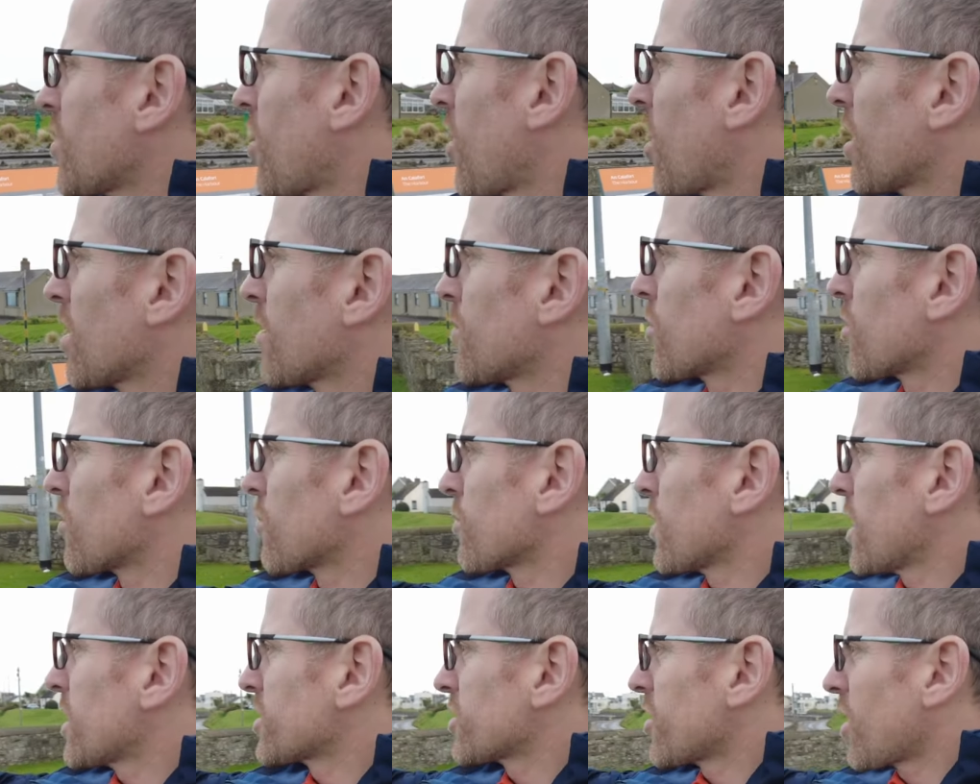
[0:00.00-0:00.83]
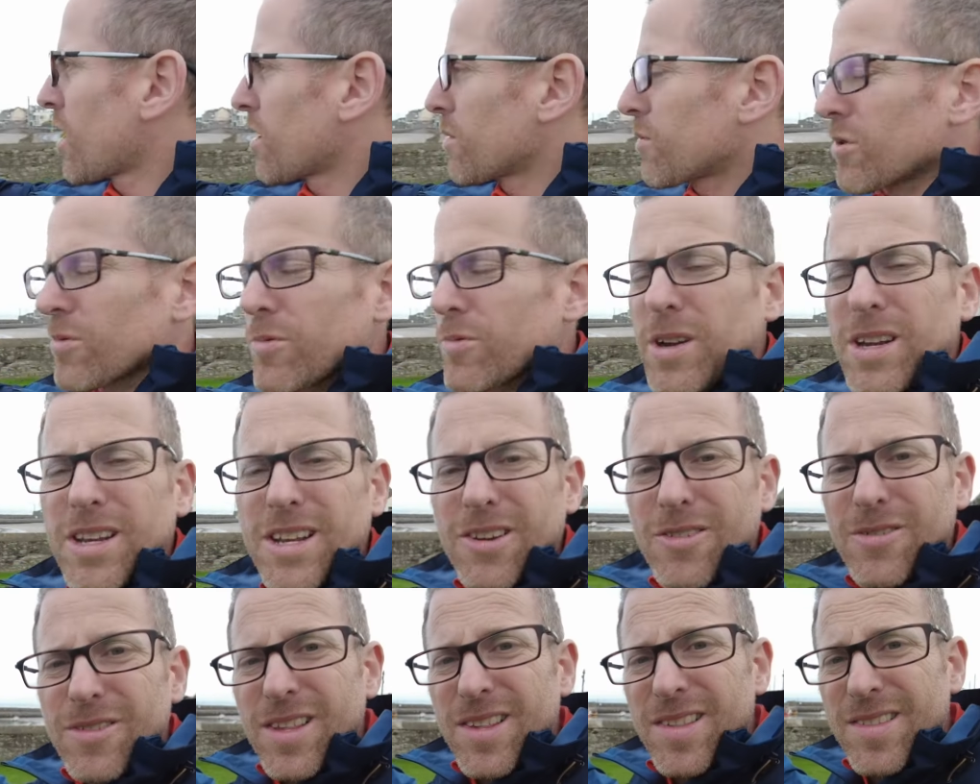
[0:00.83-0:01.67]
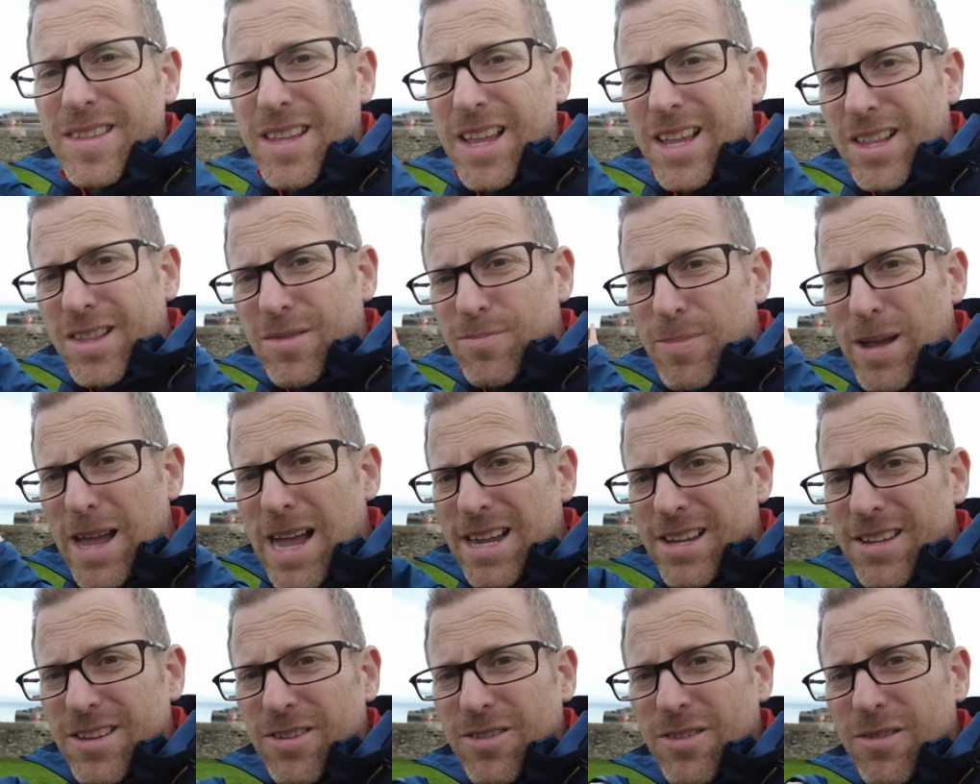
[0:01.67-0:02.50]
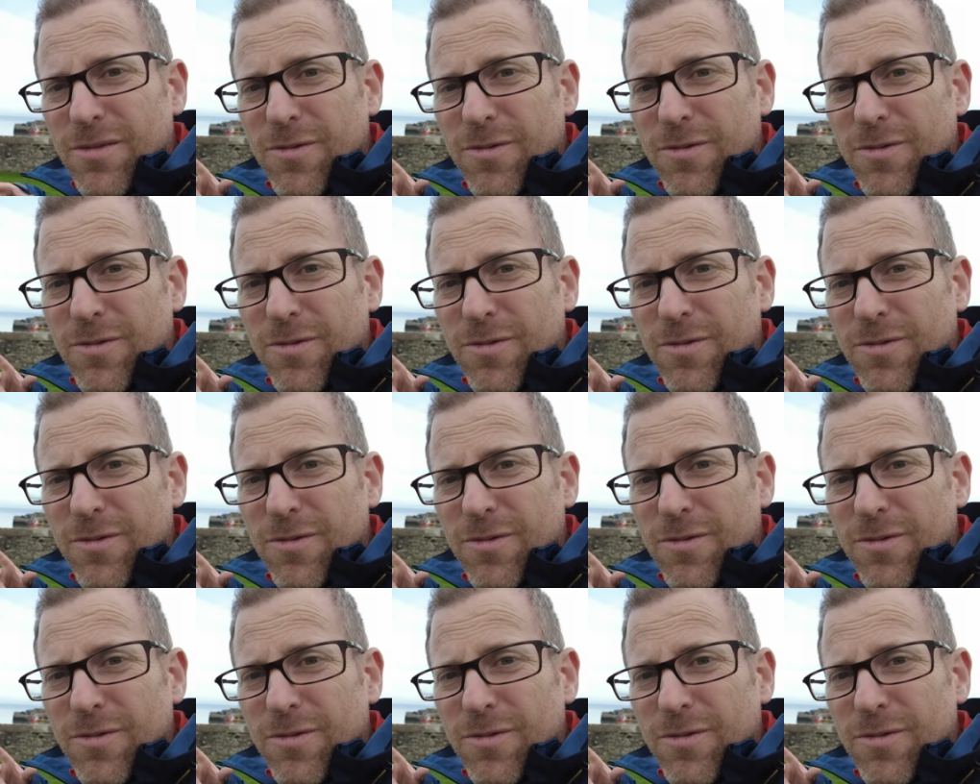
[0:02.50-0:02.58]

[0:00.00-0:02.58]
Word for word: harbor, Rush Harbor, right here, this dates back to the